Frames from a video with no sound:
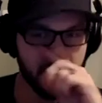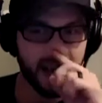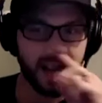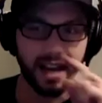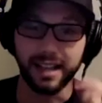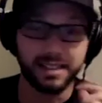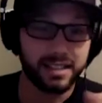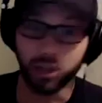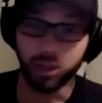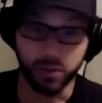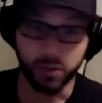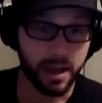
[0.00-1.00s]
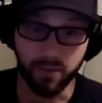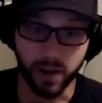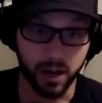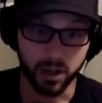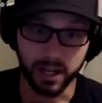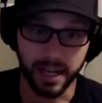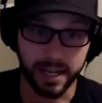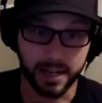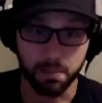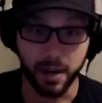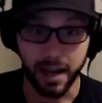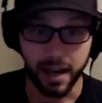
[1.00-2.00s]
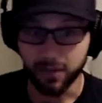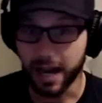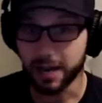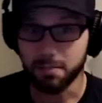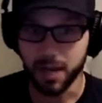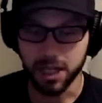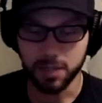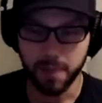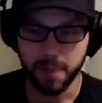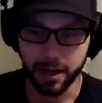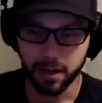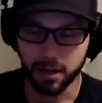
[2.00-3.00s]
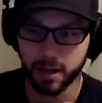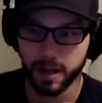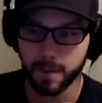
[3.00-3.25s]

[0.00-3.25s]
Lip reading: And I still don't think I'm very good at it, but I've gotten much better.